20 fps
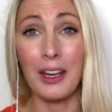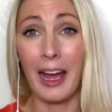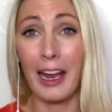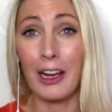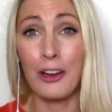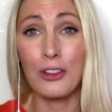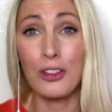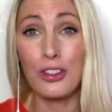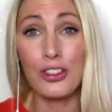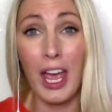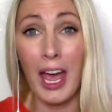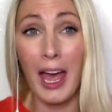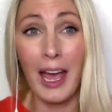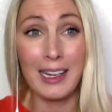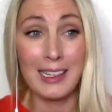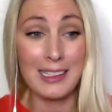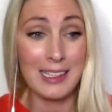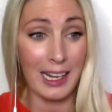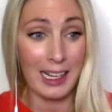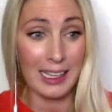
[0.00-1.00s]
I could share
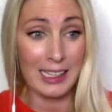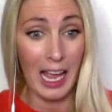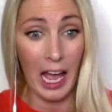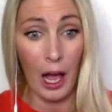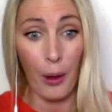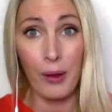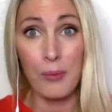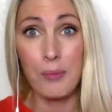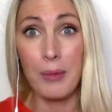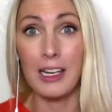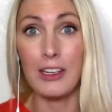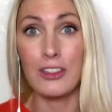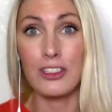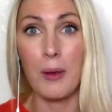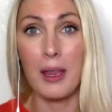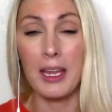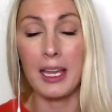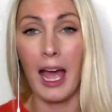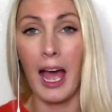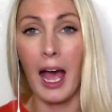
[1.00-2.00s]
exactly how I managed to
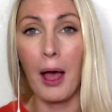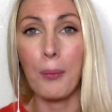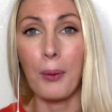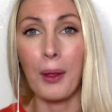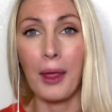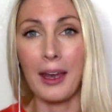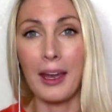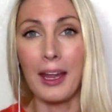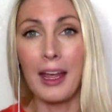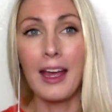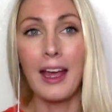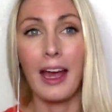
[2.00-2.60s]
make it happen.